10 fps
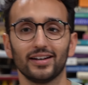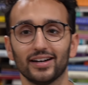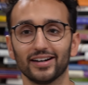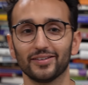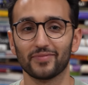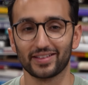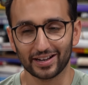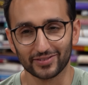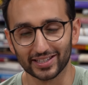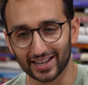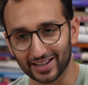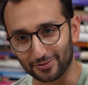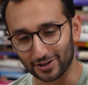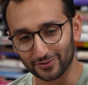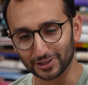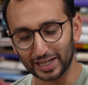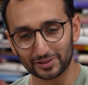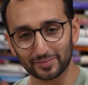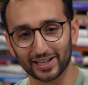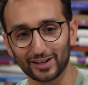Um, I think I've done that like three or four
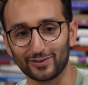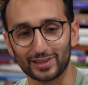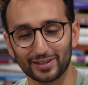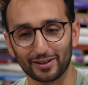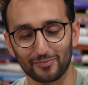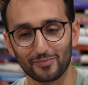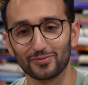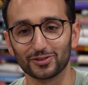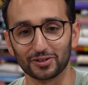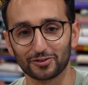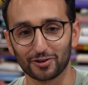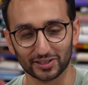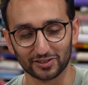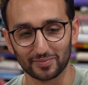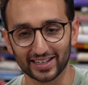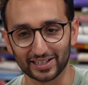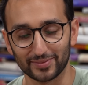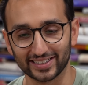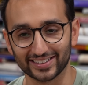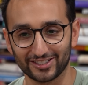times in my life at the sort of crux of making a
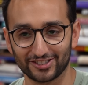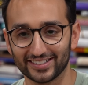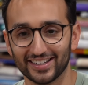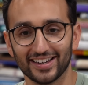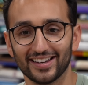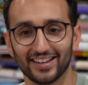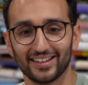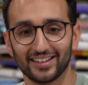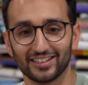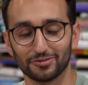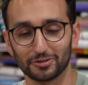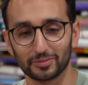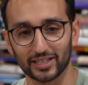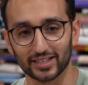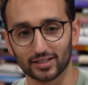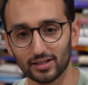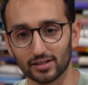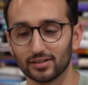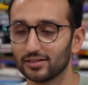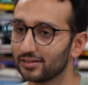big decision. And I've always been like,
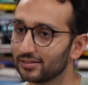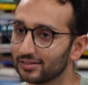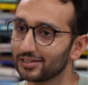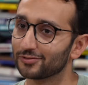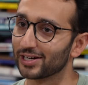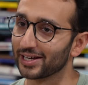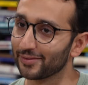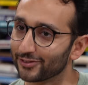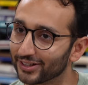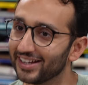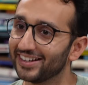oh, this is really helpful.